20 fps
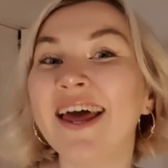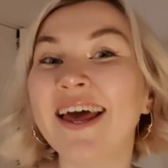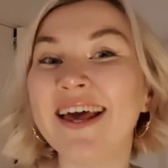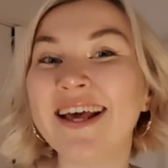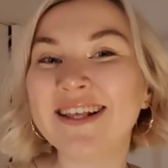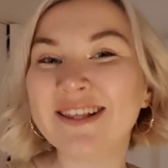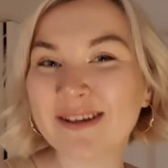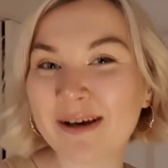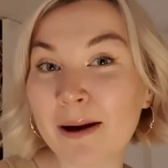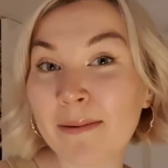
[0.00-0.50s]

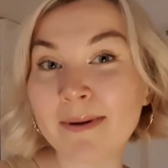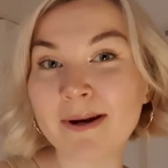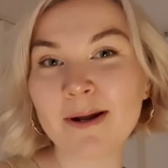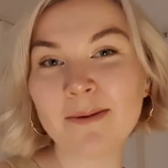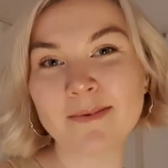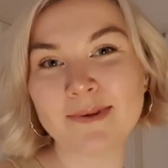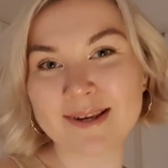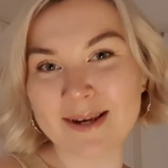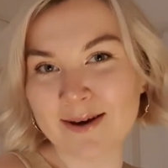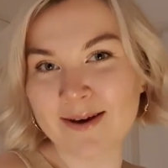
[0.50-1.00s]
It's coming
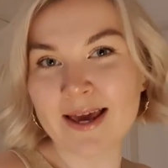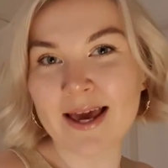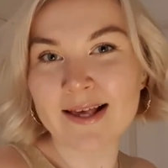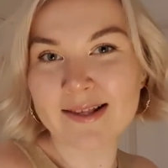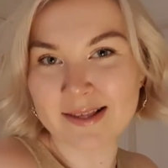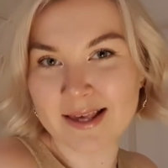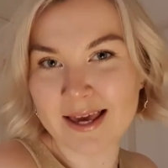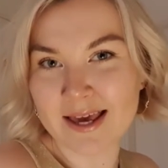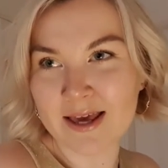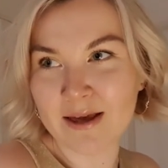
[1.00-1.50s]
up to New
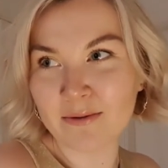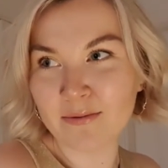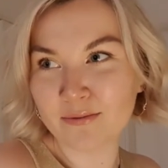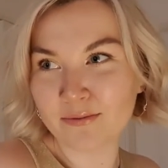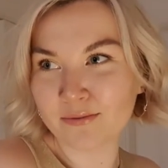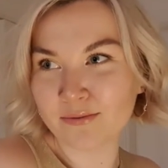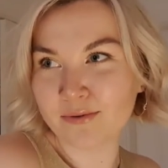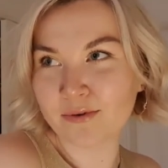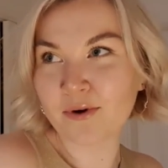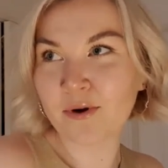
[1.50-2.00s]
Year's Eve.
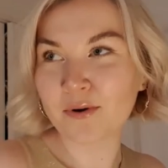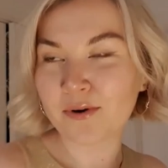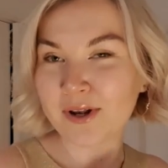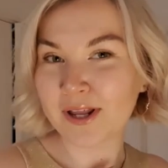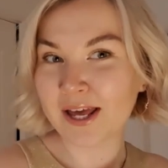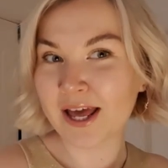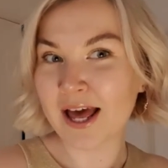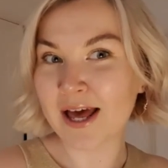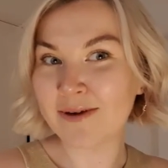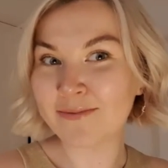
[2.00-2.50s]

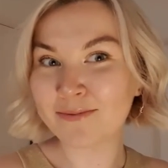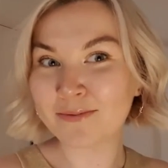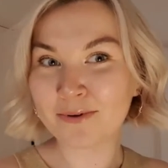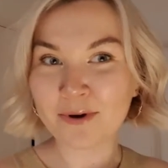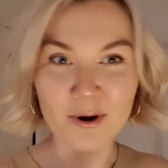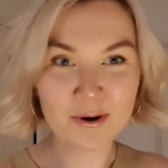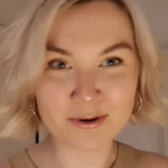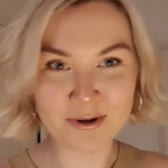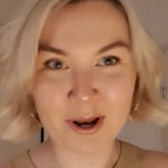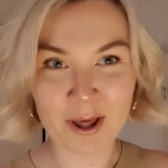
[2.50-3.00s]
Currently I've
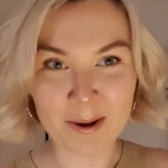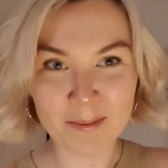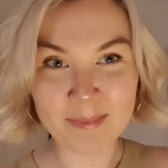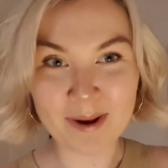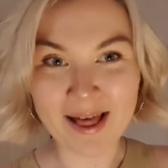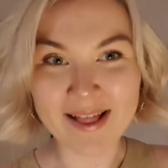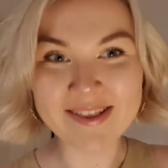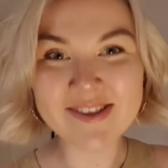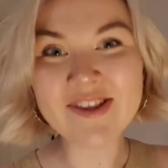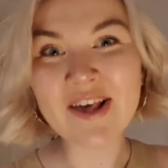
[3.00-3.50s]
got no
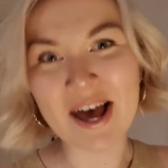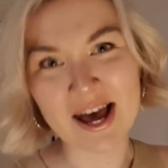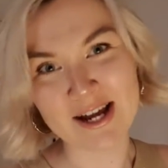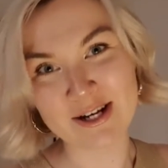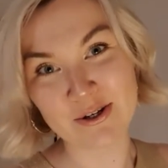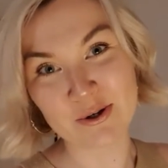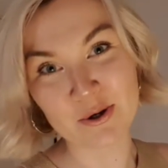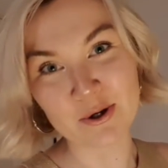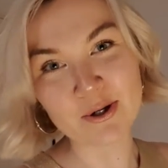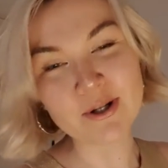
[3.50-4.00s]
plans
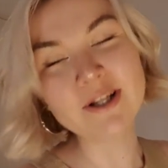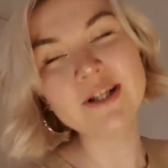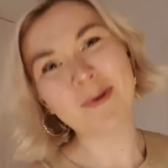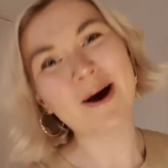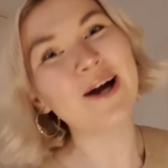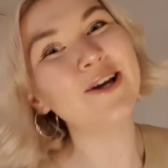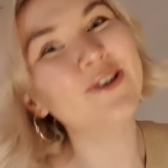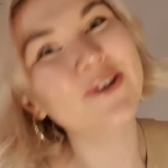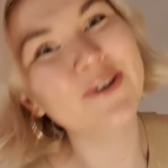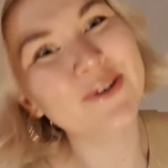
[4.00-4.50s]
at all.
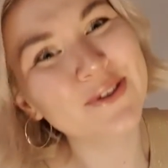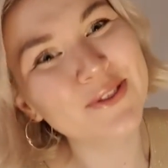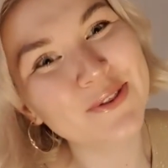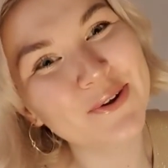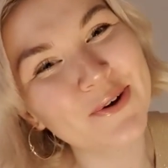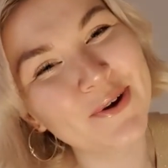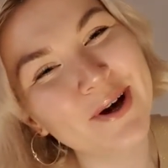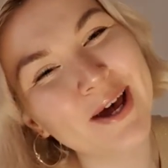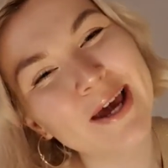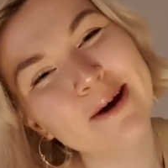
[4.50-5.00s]
I just
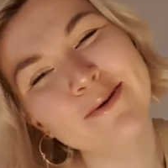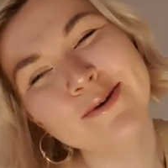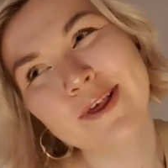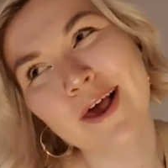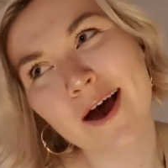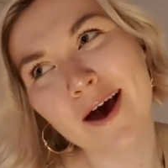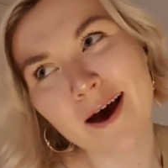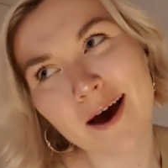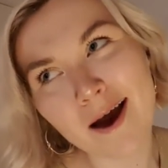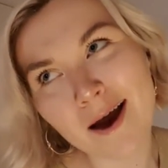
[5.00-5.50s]
thought it was
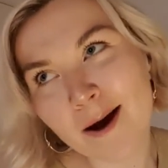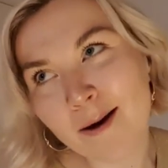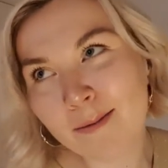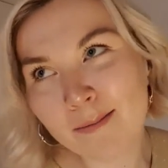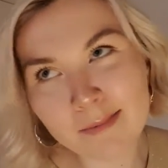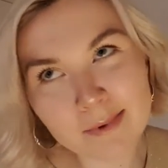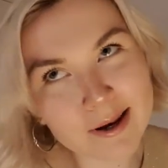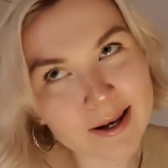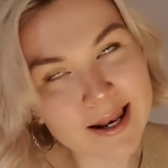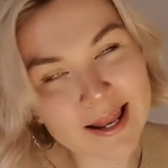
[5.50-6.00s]

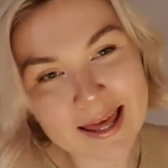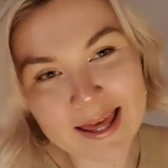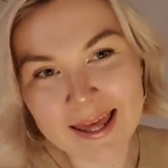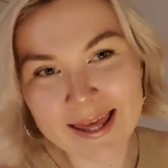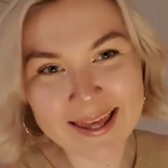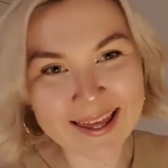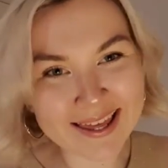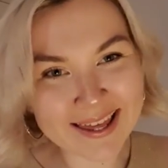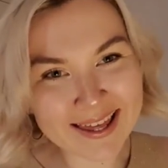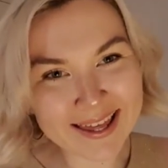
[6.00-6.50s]

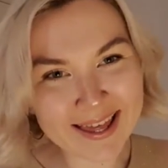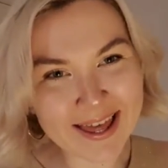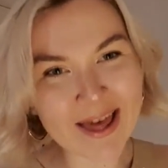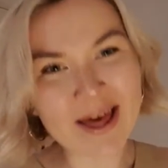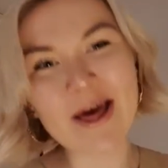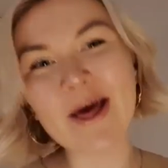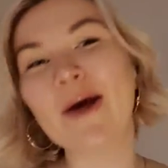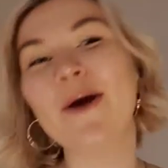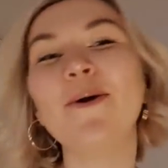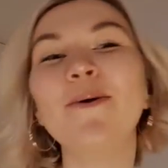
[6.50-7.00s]
only
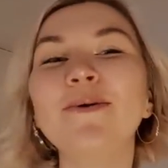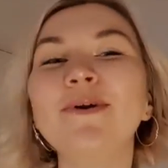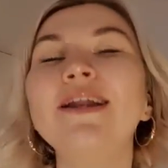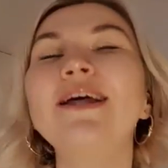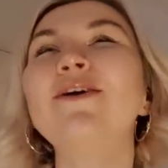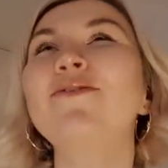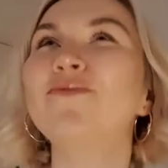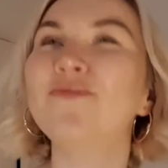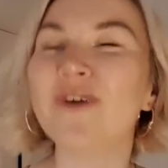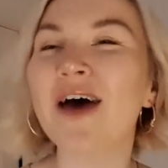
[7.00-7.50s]

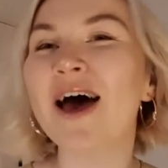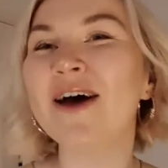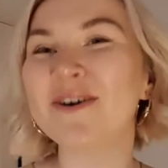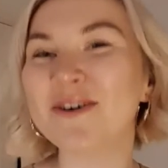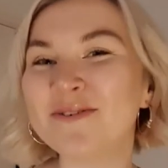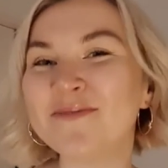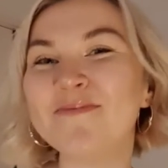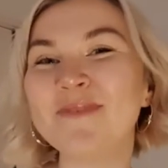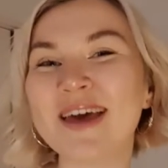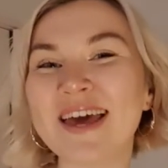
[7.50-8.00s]
only fair
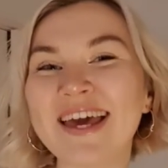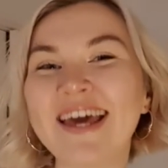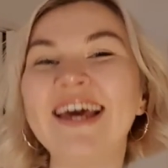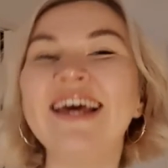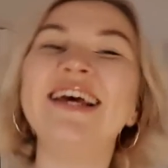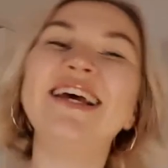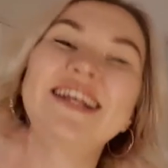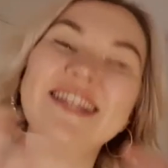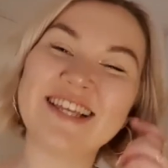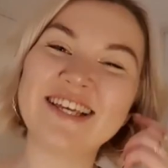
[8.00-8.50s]
of me
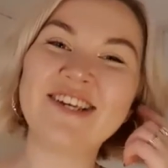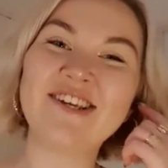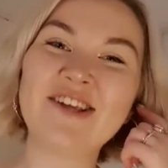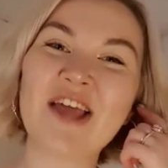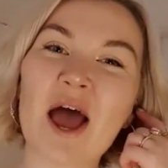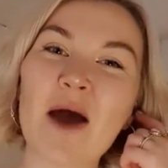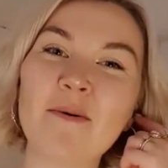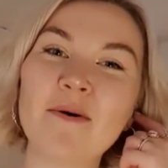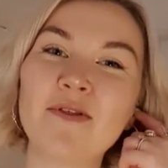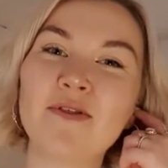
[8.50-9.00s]
to
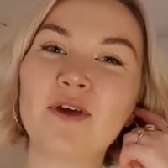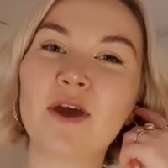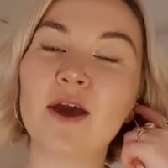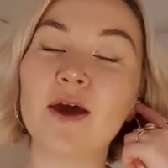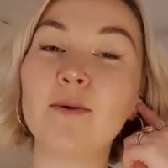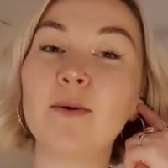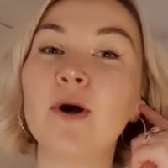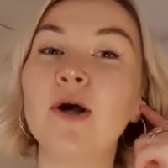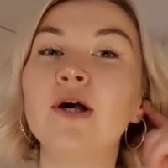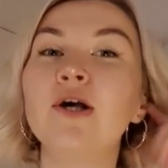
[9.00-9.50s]
share with
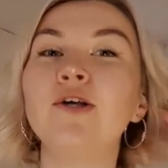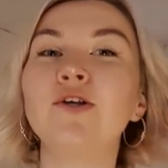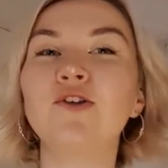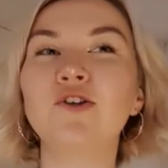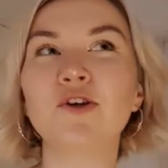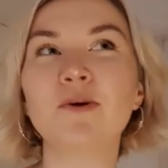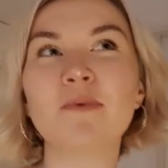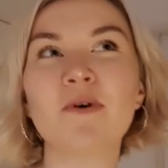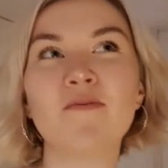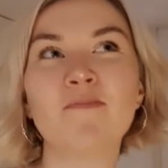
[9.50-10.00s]
you
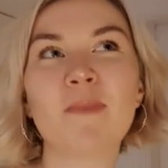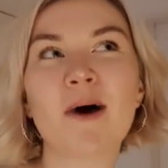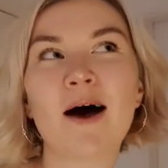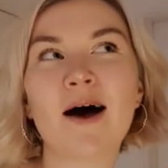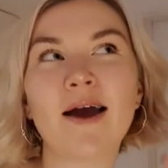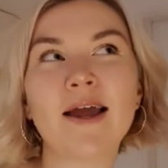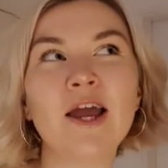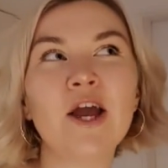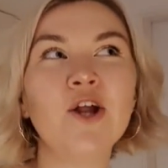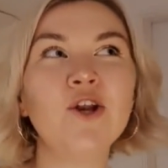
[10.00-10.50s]
some of
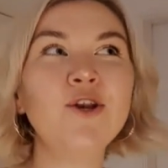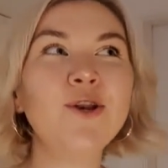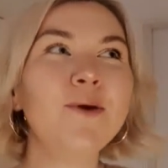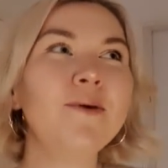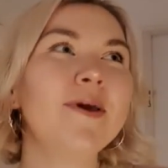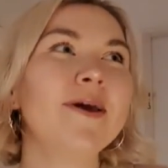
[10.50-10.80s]
my New